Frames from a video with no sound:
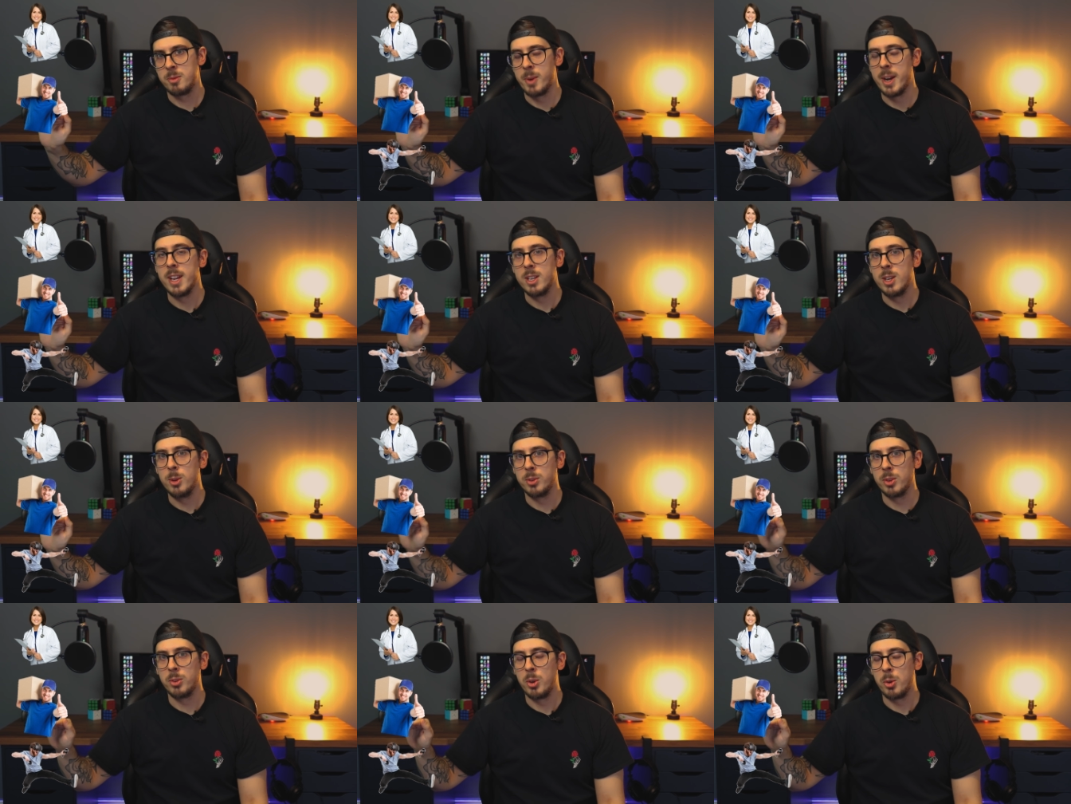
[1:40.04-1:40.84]
Reddit
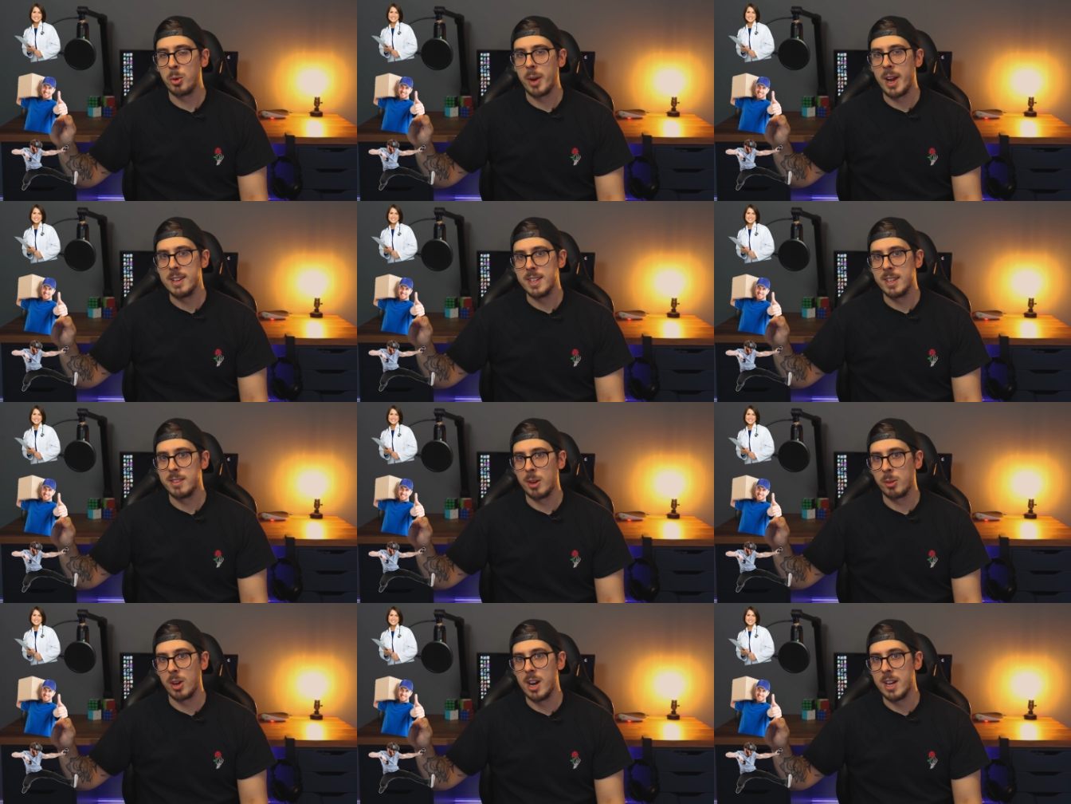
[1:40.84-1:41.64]
users who create
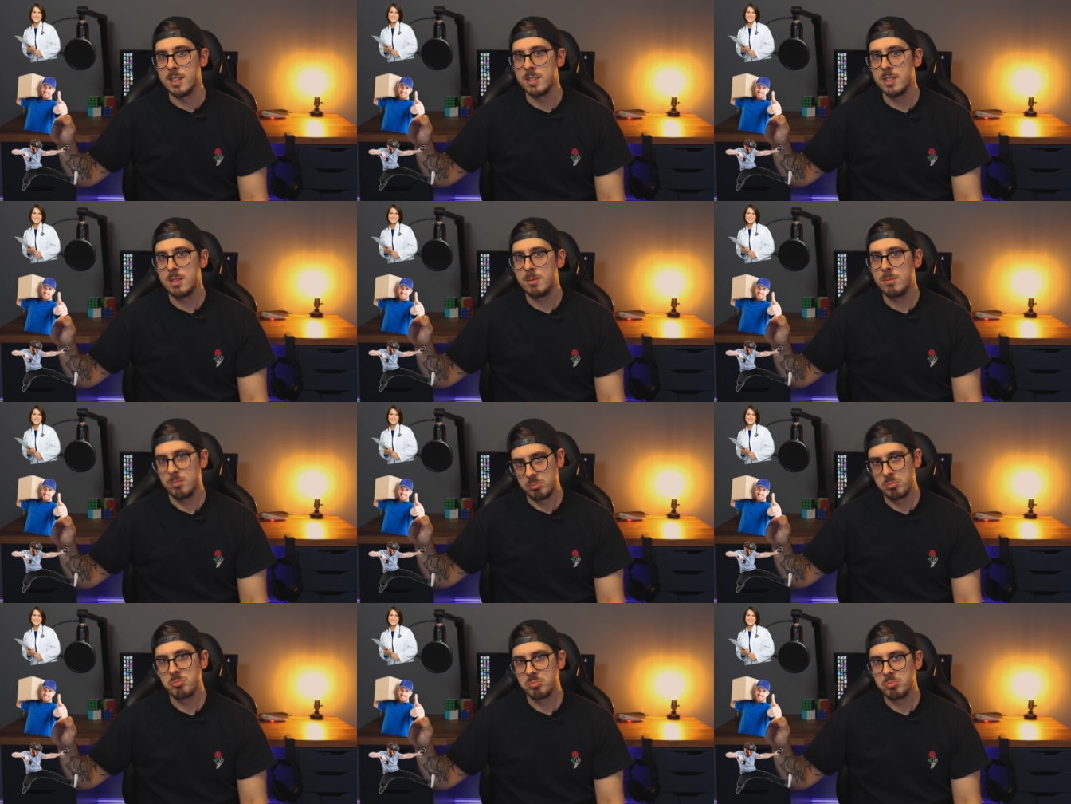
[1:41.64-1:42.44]
detailed guides.
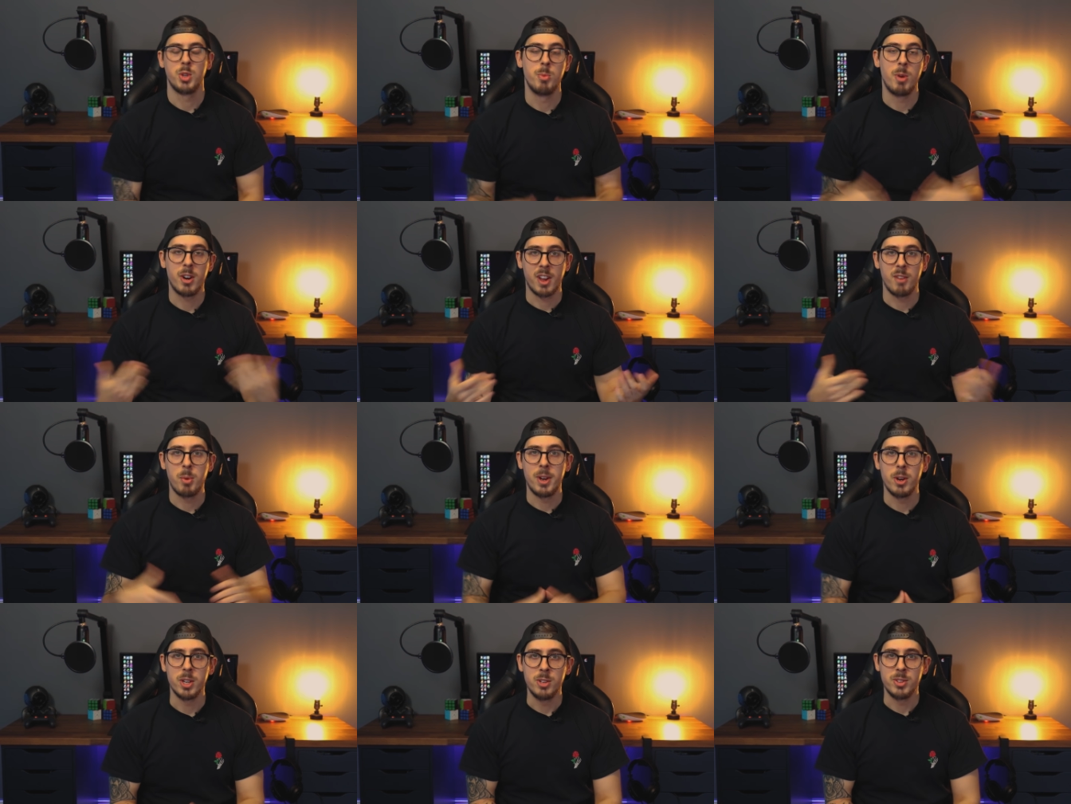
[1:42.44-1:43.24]
So Mark, if
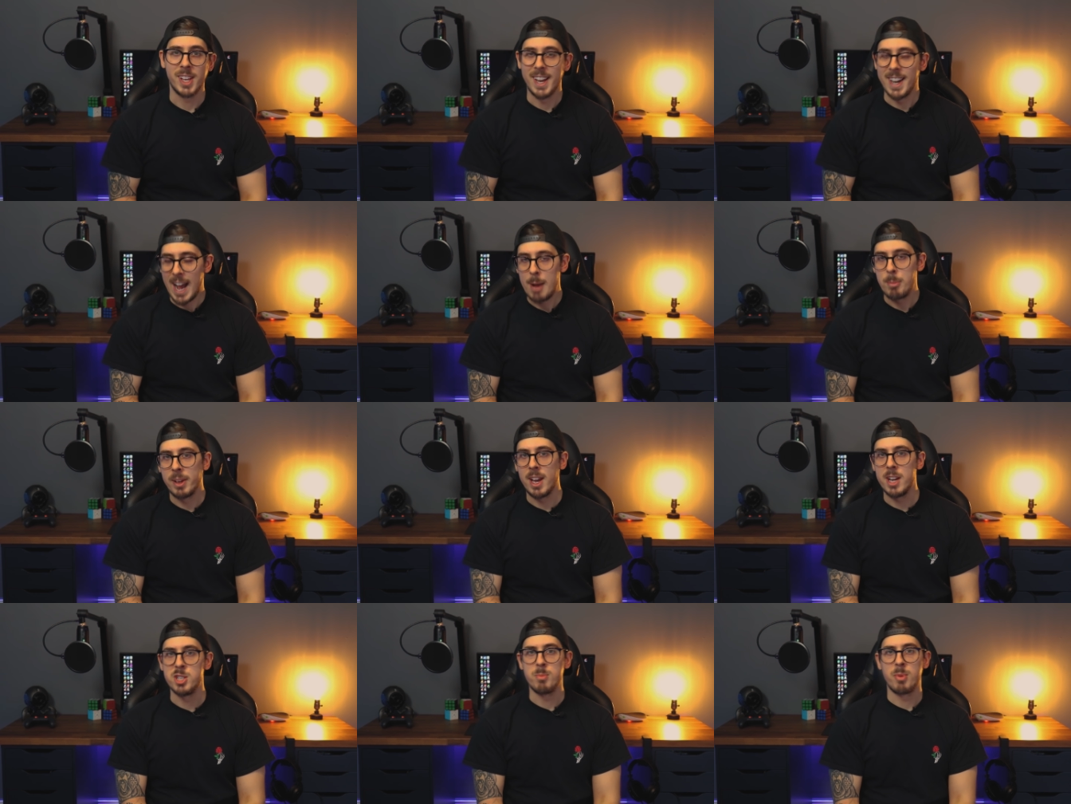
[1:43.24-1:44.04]
we're not using an
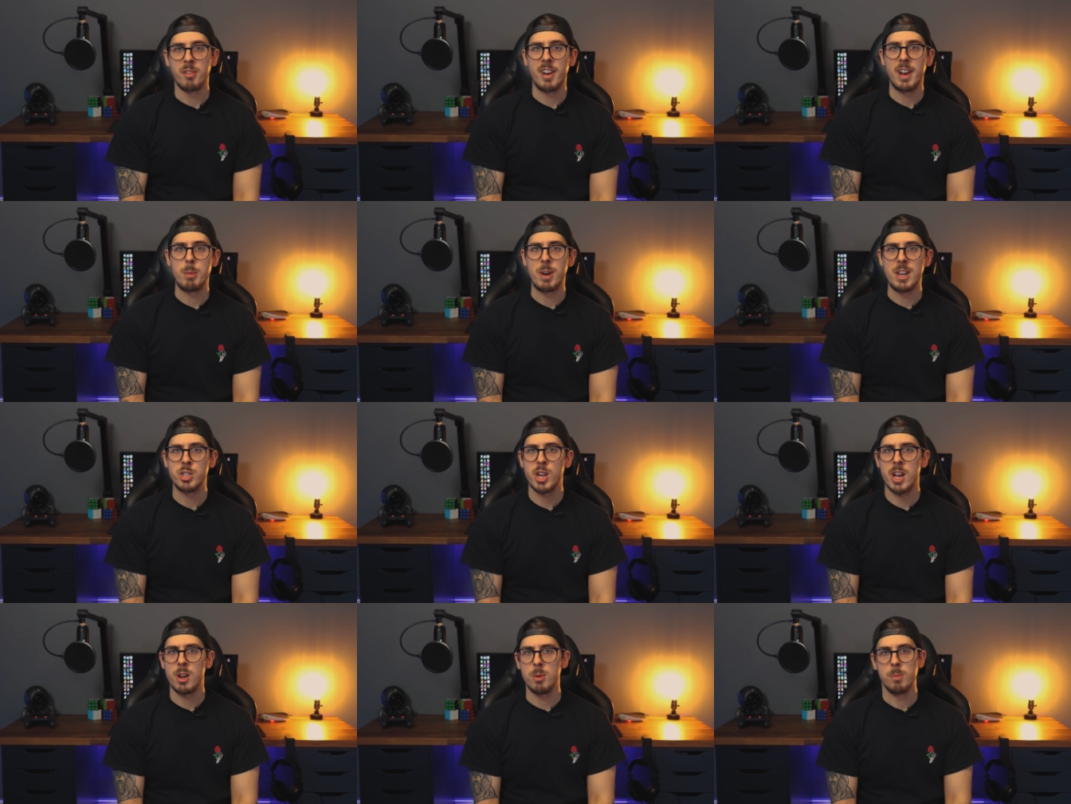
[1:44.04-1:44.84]
application provided by
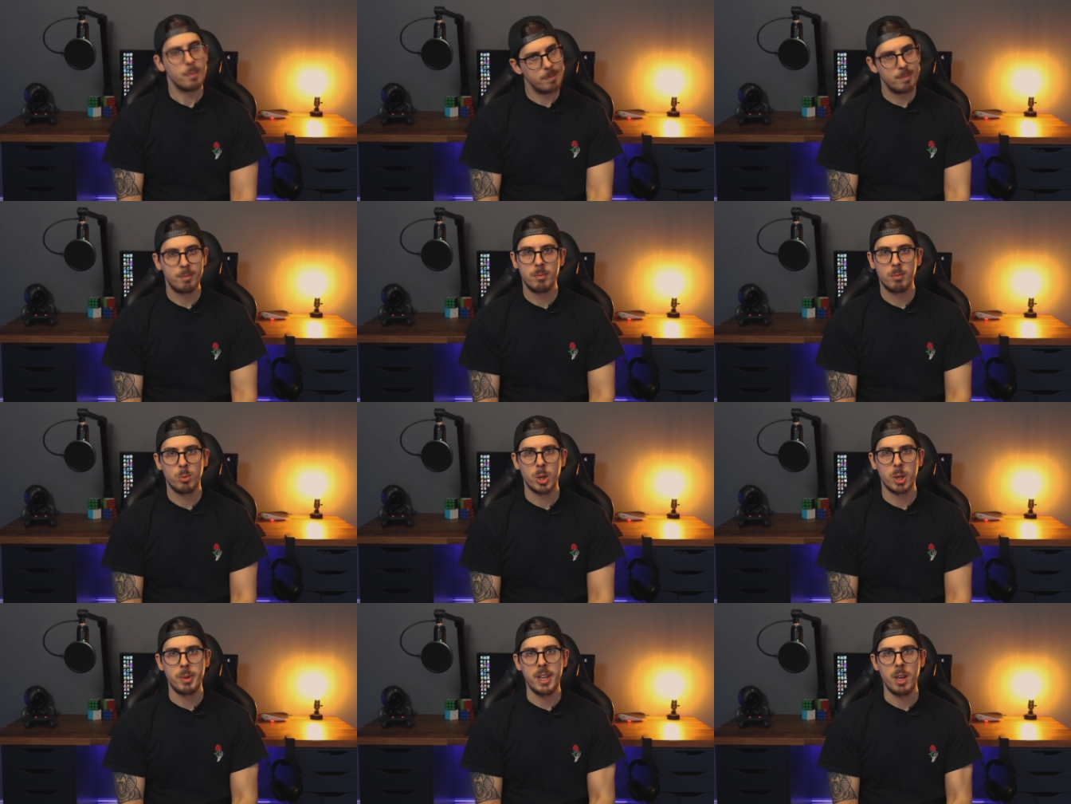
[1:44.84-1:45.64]
Shadow,
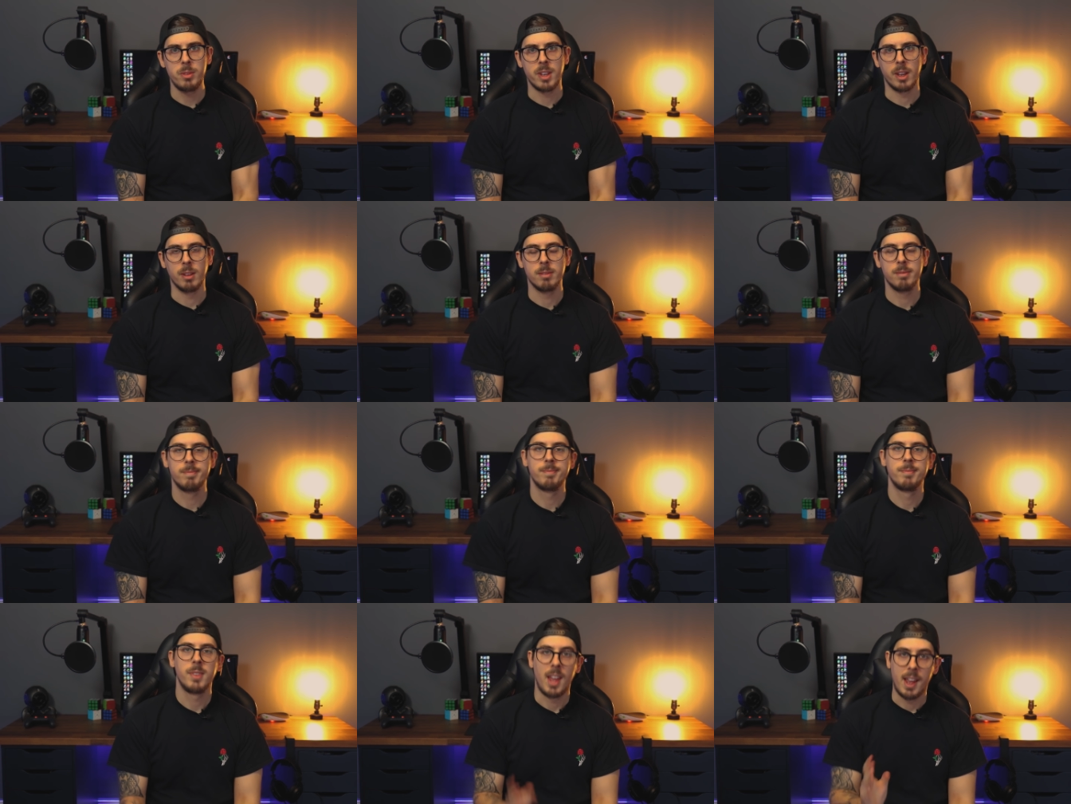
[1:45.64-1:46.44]
what are we using?
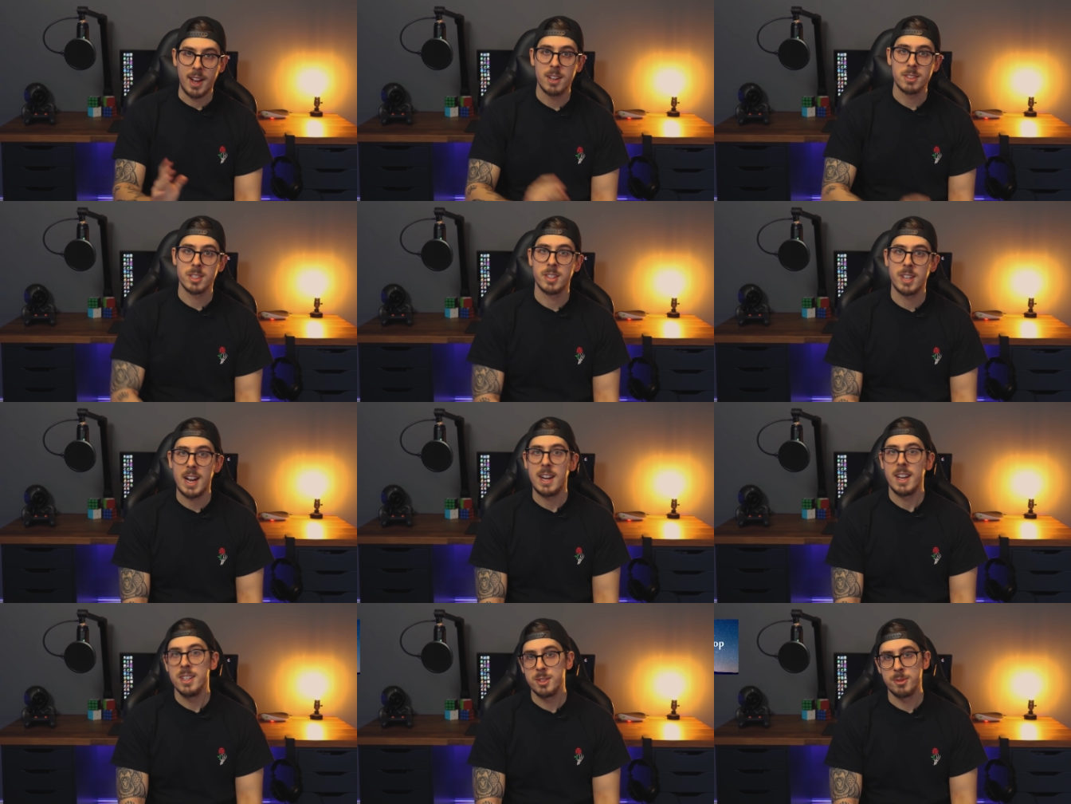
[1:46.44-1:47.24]
And the answer to
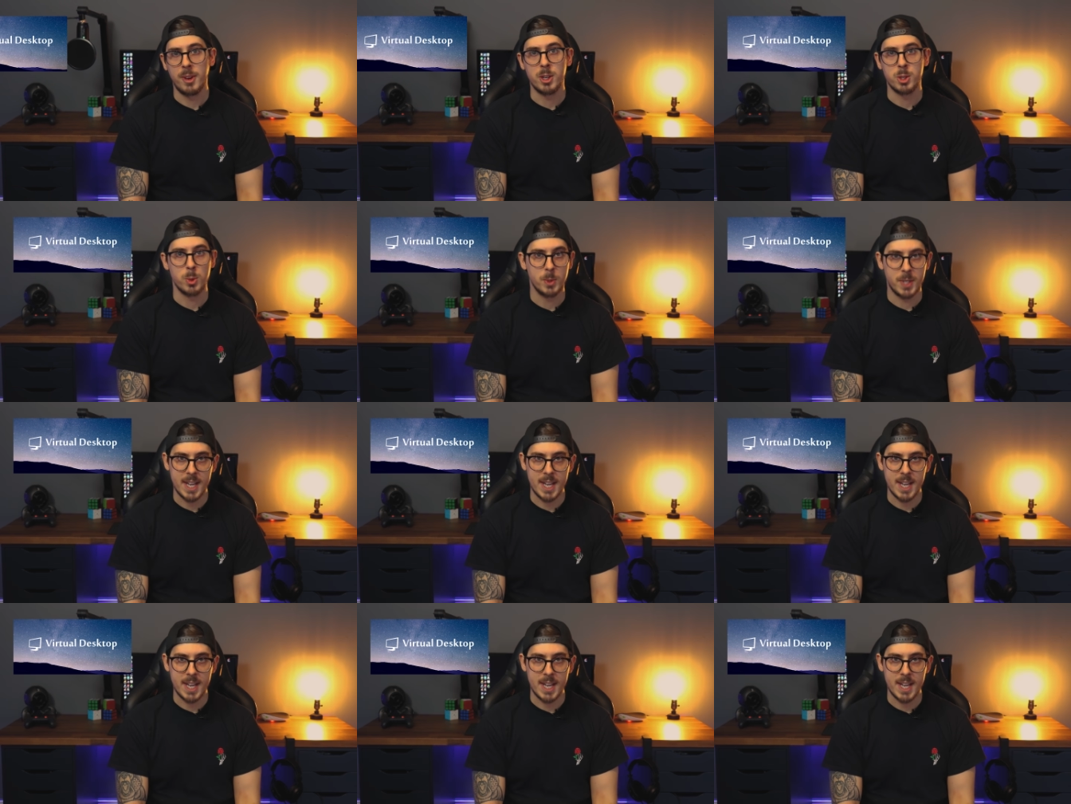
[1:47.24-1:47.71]
that is Virtual